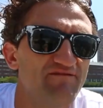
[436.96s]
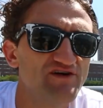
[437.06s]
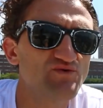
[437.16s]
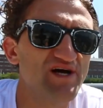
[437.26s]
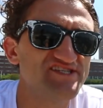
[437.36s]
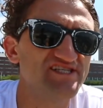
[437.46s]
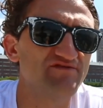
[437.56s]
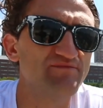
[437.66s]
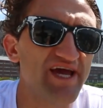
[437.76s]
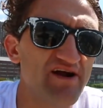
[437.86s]
First question is
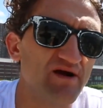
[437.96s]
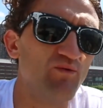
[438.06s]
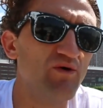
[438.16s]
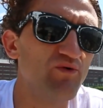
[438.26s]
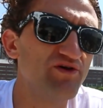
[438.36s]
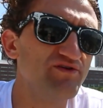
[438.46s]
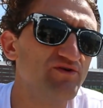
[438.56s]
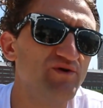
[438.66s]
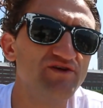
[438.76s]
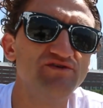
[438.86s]
from Garrett. What will you
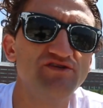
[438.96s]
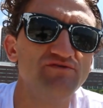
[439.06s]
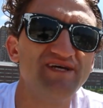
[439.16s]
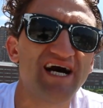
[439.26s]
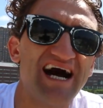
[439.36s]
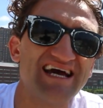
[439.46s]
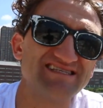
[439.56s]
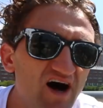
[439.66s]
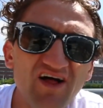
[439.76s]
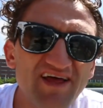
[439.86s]
do when YouTube dies?
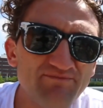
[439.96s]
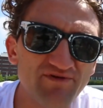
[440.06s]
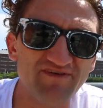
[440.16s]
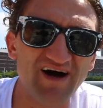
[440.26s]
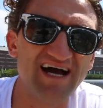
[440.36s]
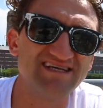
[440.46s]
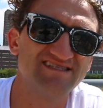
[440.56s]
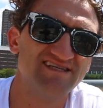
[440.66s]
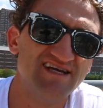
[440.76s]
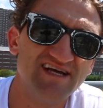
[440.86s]
I'll
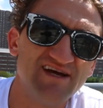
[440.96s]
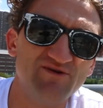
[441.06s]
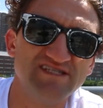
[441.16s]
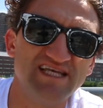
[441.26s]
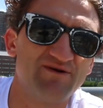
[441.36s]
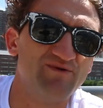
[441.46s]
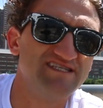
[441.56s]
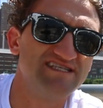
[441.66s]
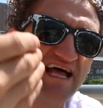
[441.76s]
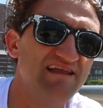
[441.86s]
improvise. It was like when
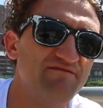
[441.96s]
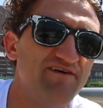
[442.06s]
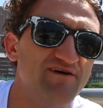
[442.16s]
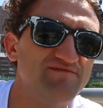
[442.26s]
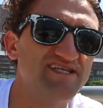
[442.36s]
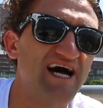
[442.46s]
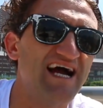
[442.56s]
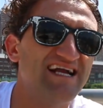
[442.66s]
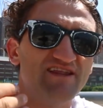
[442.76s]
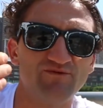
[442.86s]
silent films
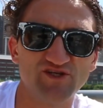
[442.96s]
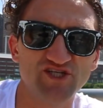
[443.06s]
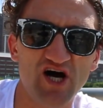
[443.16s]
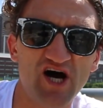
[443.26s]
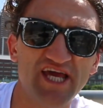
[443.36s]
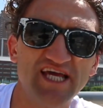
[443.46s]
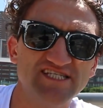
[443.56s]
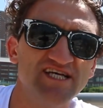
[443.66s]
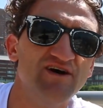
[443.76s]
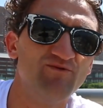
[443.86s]
died, there were
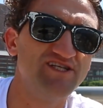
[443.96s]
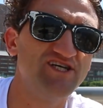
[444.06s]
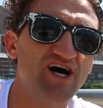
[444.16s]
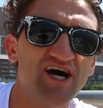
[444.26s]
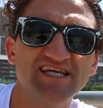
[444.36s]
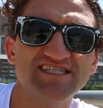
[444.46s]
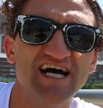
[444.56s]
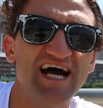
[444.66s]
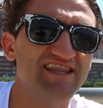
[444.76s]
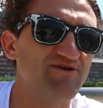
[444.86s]
talkies. When talkies
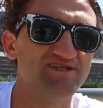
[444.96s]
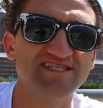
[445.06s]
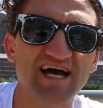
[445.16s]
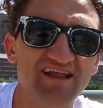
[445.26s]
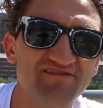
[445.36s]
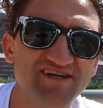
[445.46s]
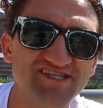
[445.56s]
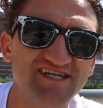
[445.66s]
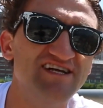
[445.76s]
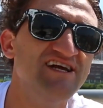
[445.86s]
died, there was
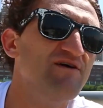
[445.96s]
television.